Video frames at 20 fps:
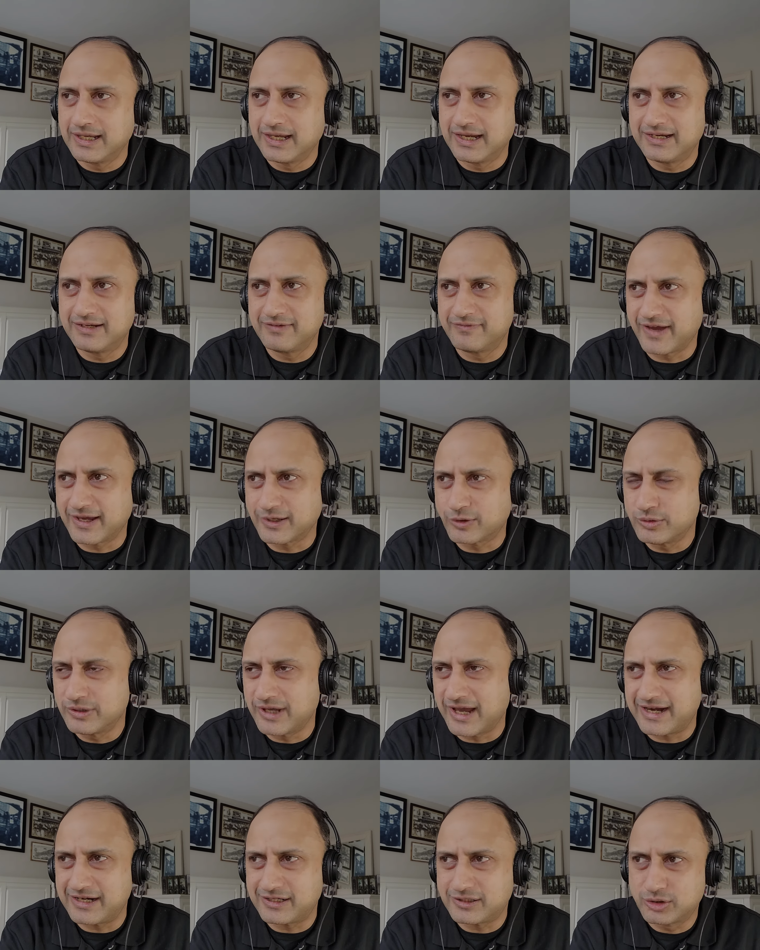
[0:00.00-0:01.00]
And if I could
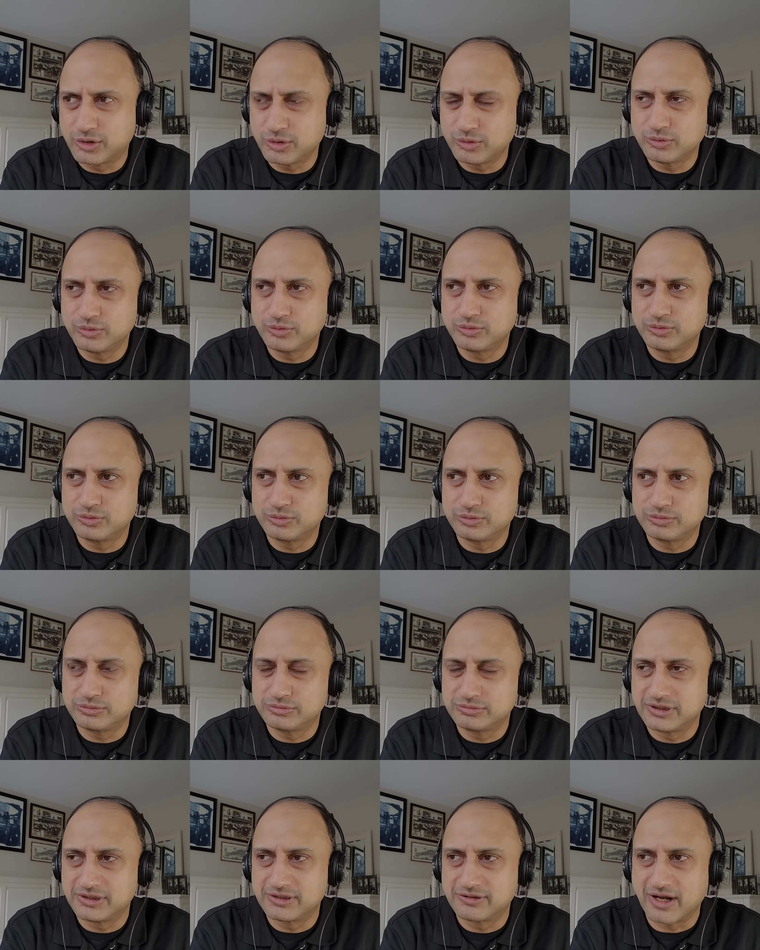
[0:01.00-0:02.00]
add to
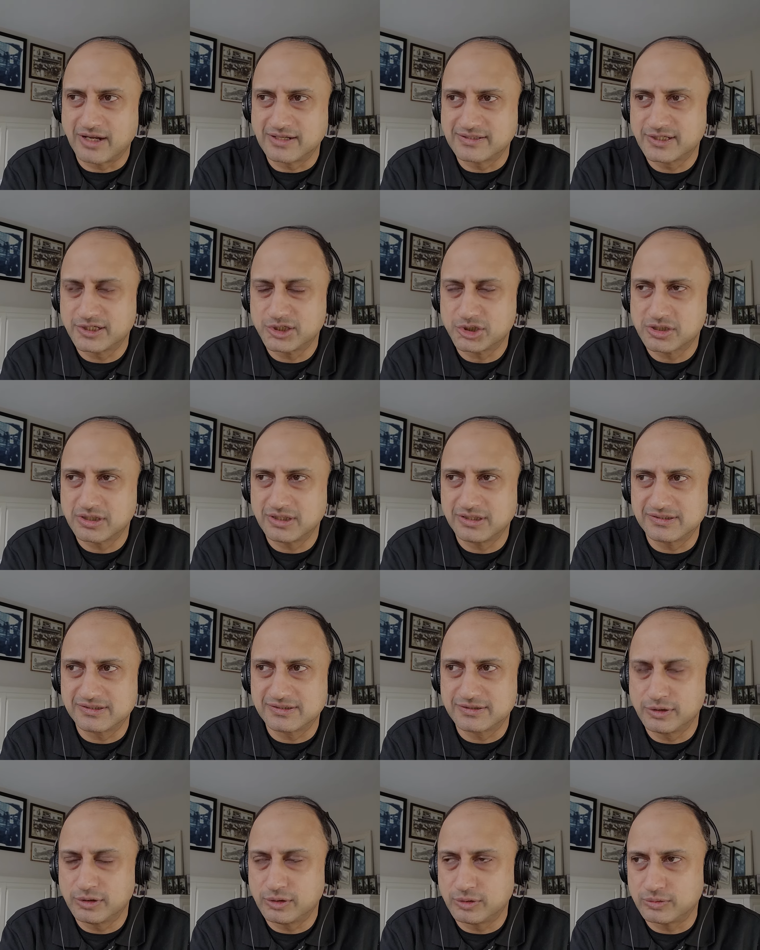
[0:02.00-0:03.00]
the
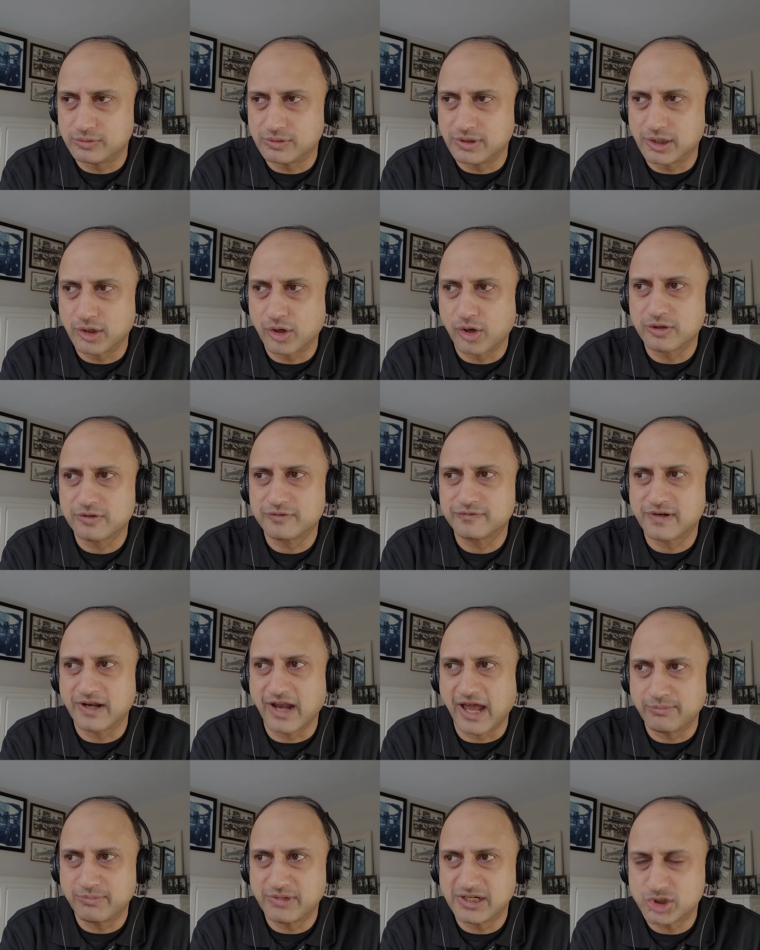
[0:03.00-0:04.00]
transitions, you know, a lot of
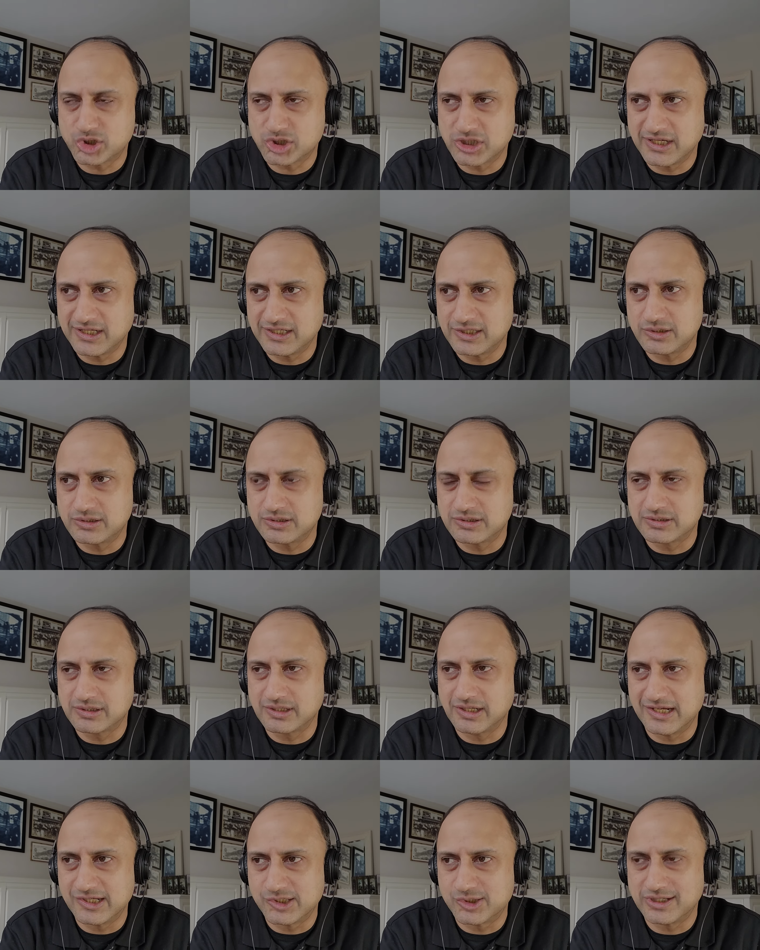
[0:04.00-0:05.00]
climate change
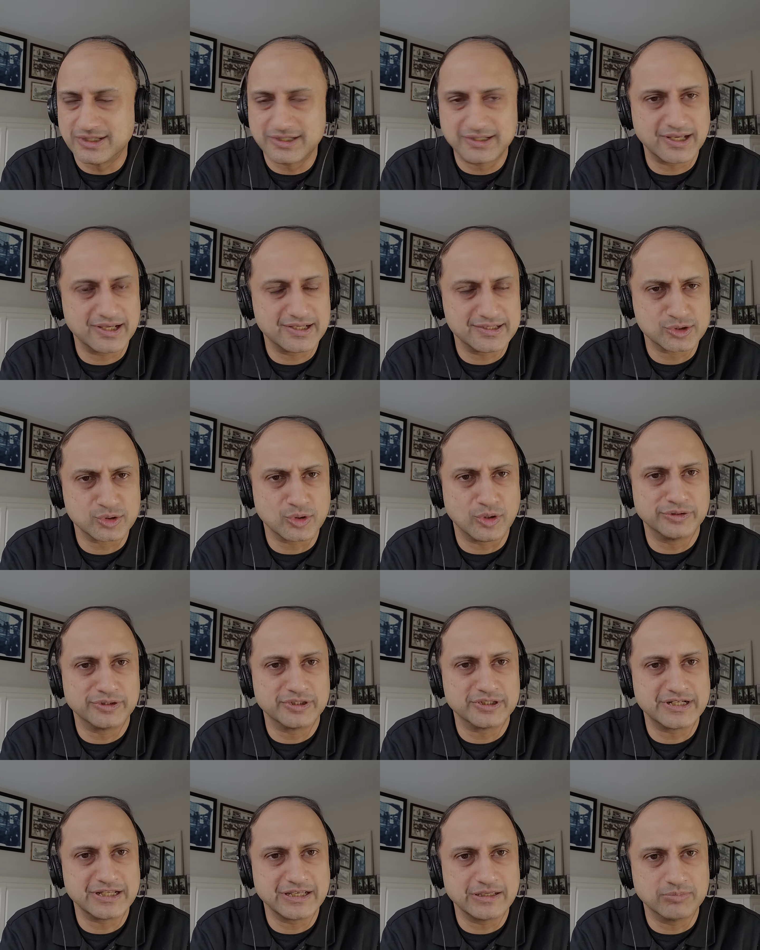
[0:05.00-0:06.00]
agenda is on
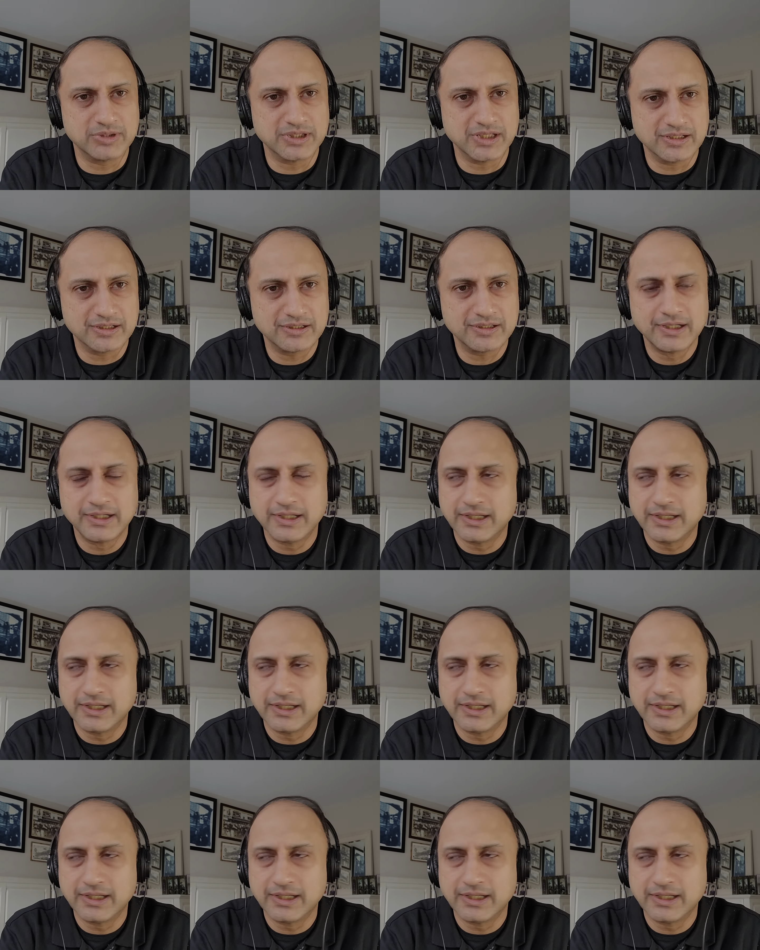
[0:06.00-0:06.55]
the table.